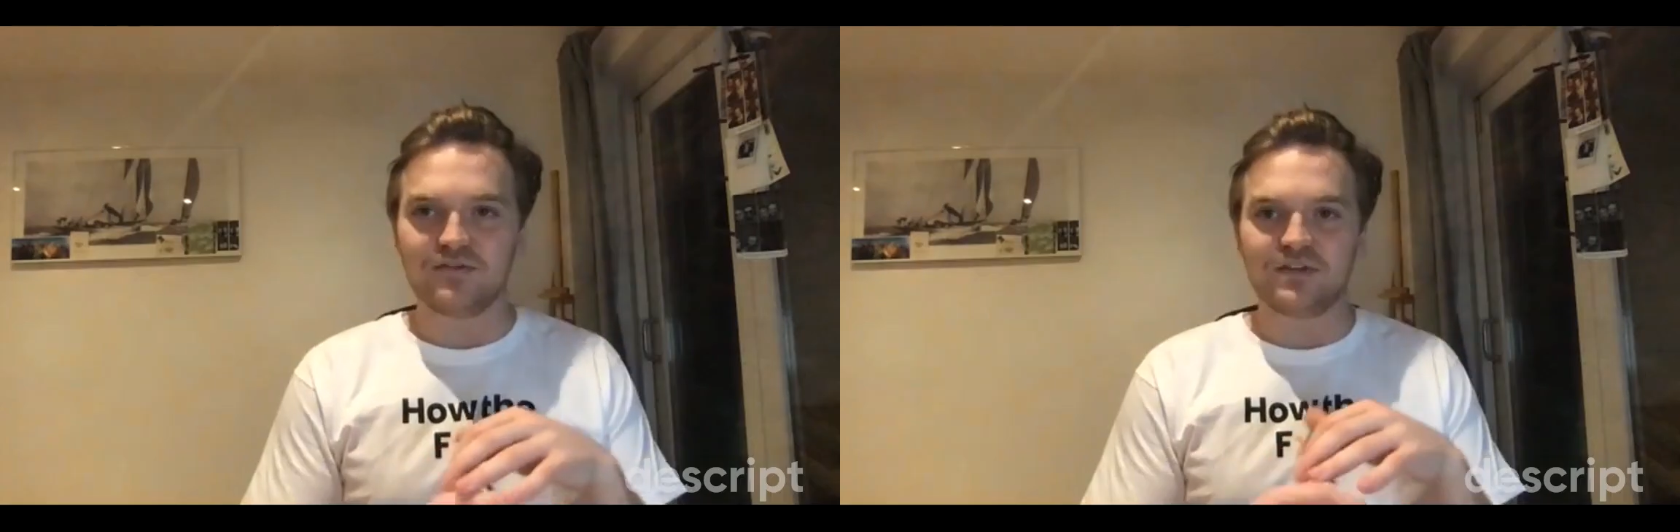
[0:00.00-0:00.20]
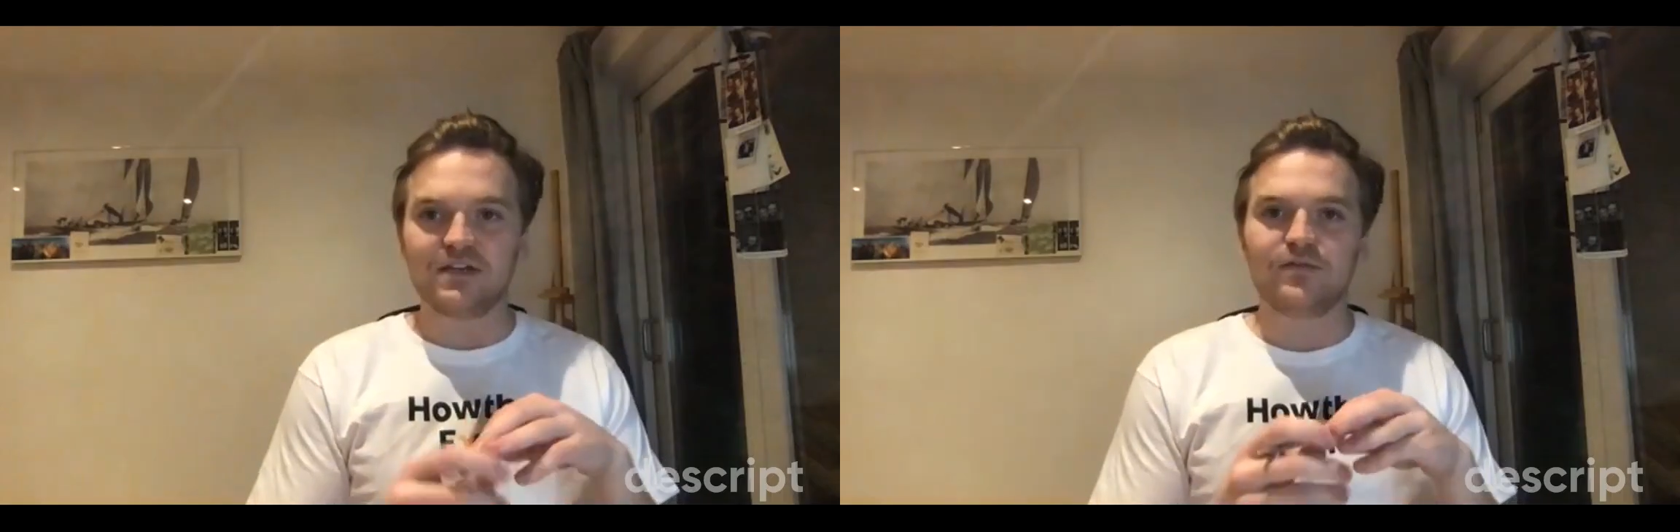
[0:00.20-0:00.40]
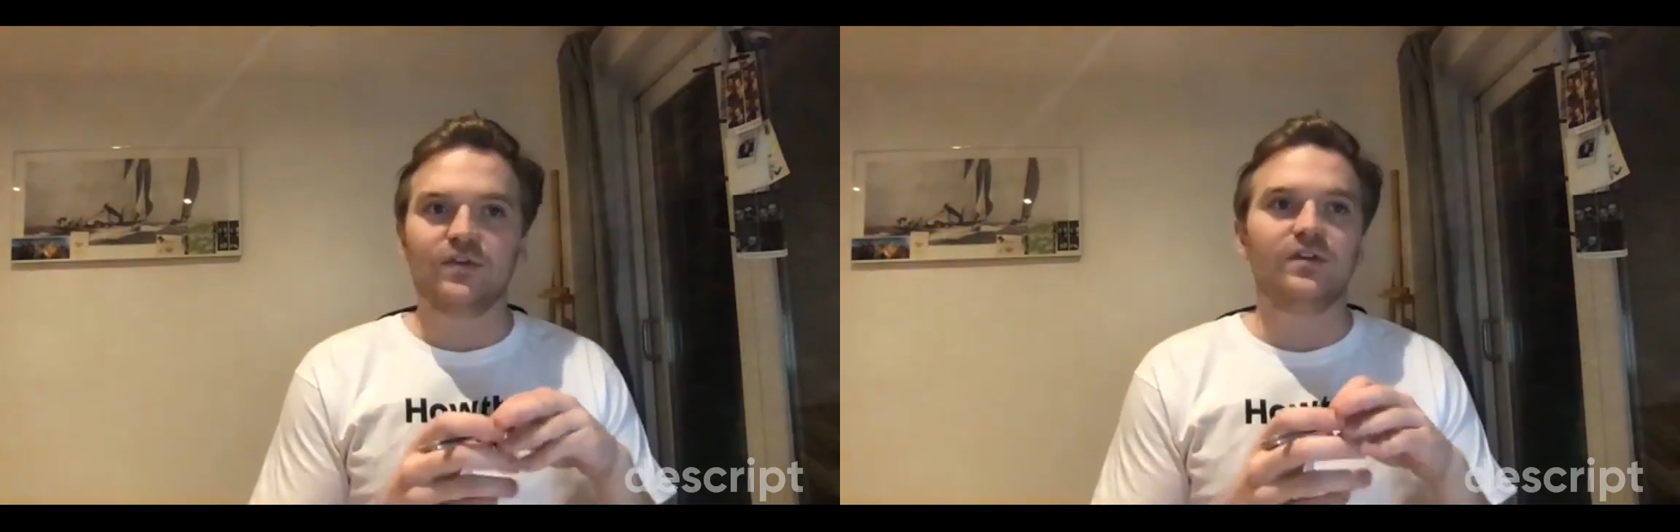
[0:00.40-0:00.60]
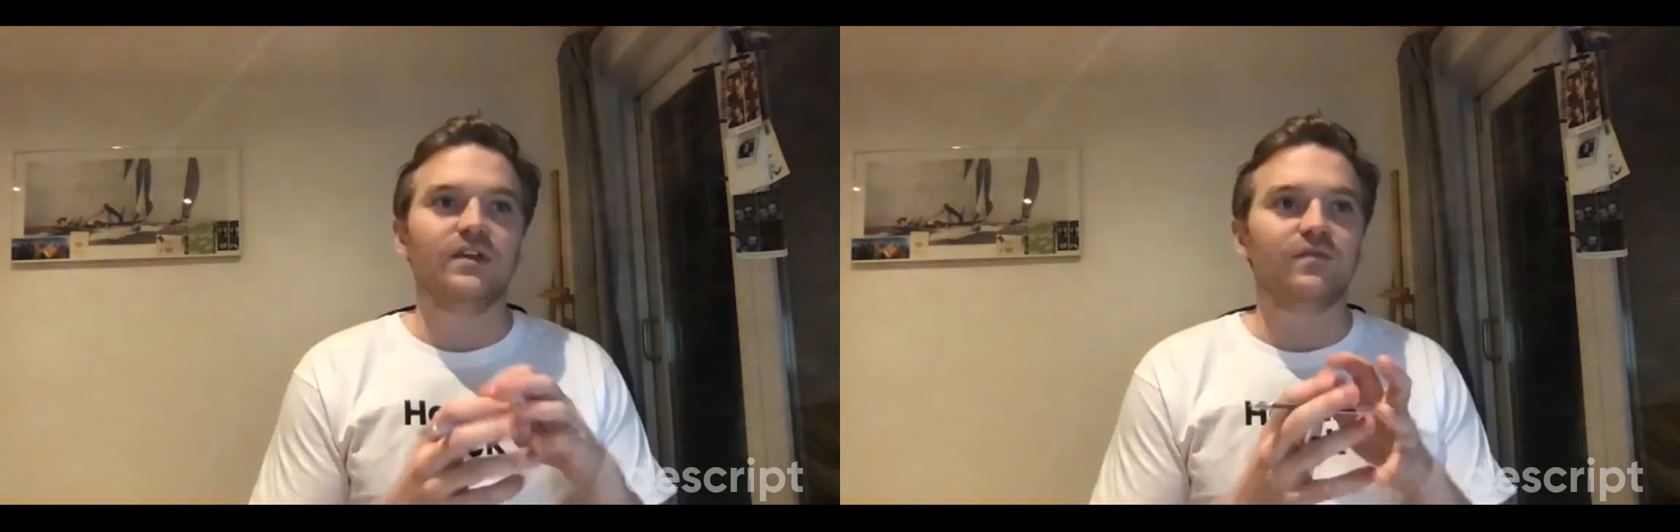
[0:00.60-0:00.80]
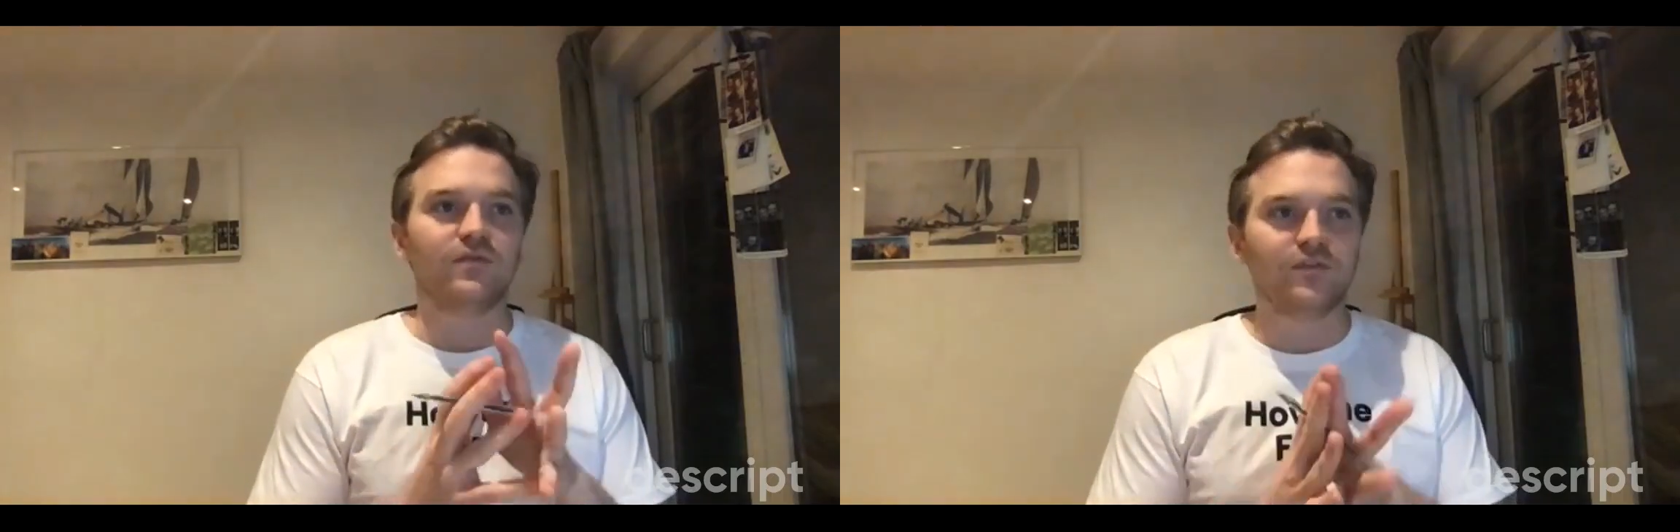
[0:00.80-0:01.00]
seen a few
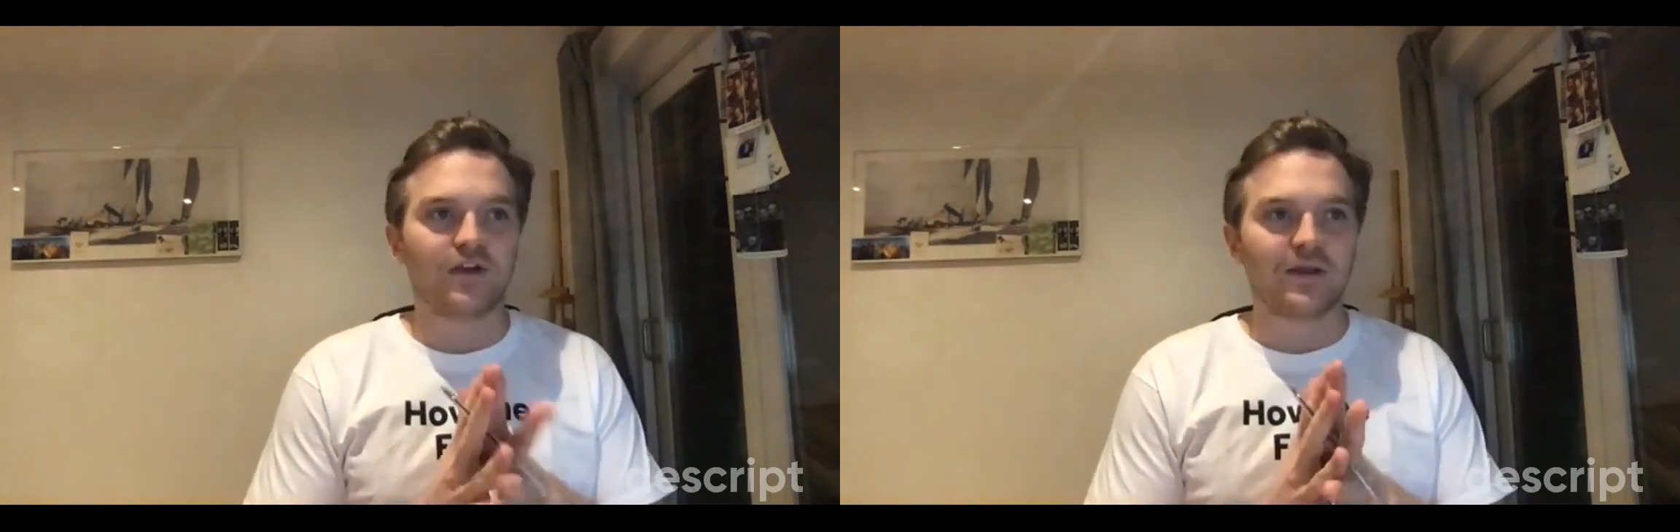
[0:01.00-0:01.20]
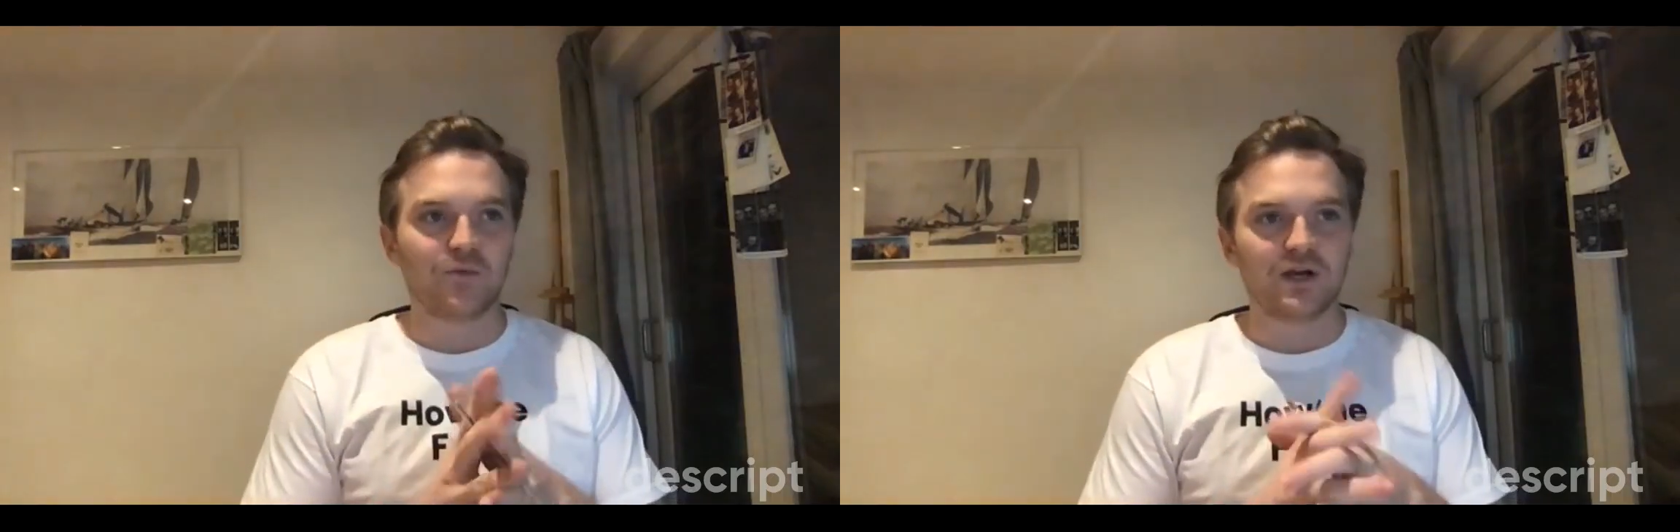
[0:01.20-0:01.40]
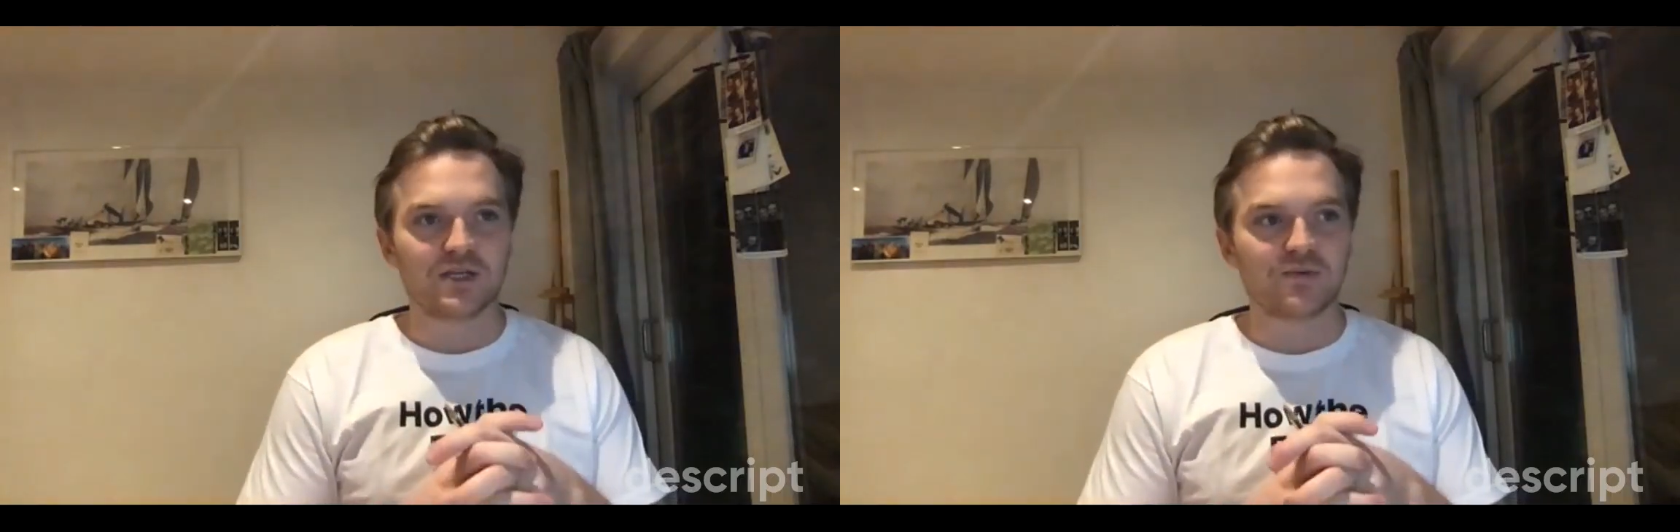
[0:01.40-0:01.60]
different frameworks